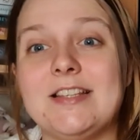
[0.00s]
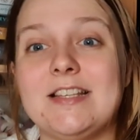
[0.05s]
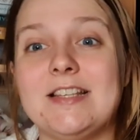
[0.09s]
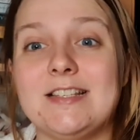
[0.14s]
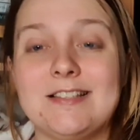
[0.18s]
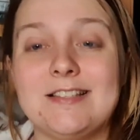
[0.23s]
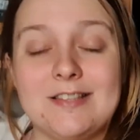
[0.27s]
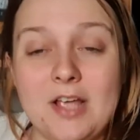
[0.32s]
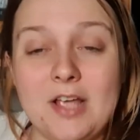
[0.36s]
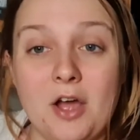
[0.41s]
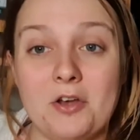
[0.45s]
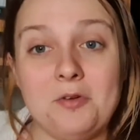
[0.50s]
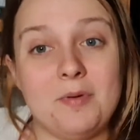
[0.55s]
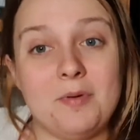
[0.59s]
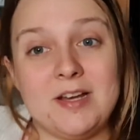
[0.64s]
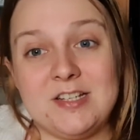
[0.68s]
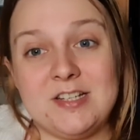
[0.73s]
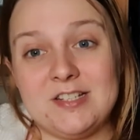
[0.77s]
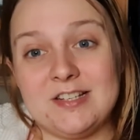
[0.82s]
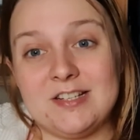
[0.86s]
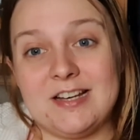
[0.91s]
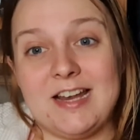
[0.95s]
this is the only way
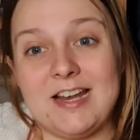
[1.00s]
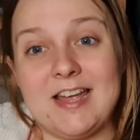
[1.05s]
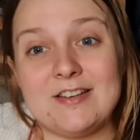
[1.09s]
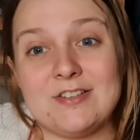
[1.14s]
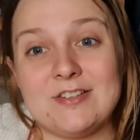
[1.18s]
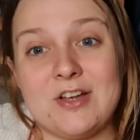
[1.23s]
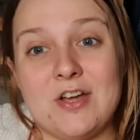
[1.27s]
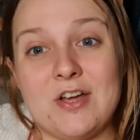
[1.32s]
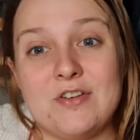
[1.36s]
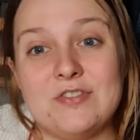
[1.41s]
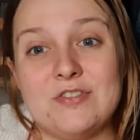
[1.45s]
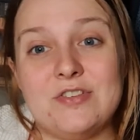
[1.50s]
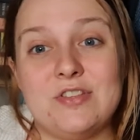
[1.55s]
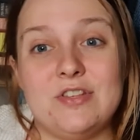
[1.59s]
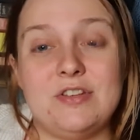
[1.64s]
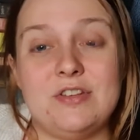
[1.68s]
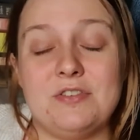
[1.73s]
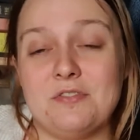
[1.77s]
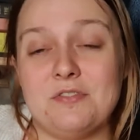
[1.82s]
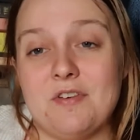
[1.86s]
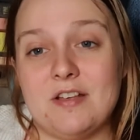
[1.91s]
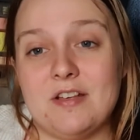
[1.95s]
she's going to get to go to the
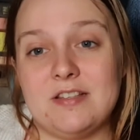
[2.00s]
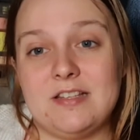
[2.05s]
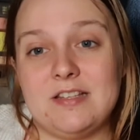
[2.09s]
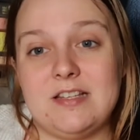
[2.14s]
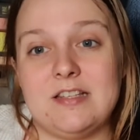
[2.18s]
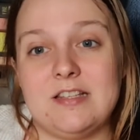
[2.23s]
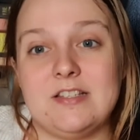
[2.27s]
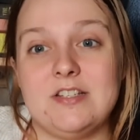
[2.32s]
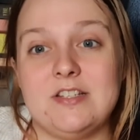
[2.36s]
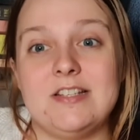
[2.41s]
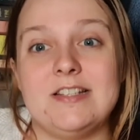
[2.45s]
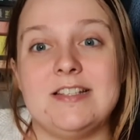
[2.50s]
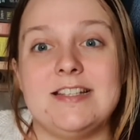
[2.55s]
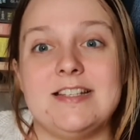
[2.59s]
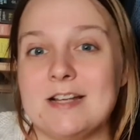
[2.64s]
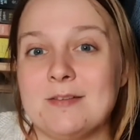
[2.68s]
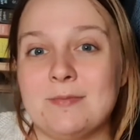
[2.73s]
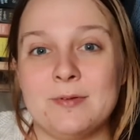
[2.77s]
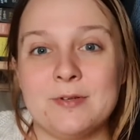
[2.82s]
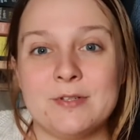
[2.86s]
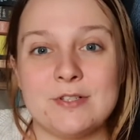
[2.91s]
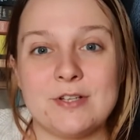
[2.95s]
university that she's
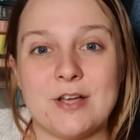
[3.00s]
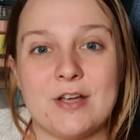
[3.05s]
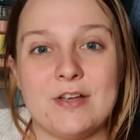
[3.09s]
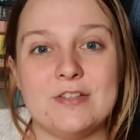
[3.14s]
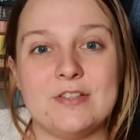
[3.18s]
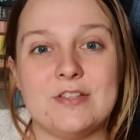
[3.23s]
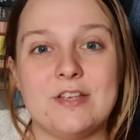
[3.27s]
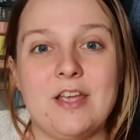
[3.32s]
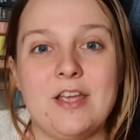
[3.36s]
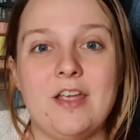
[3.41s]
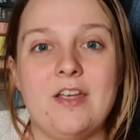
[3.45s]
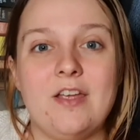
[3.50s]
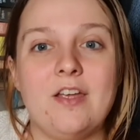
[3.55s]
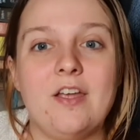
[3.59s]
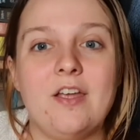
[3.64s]
desperate to go to,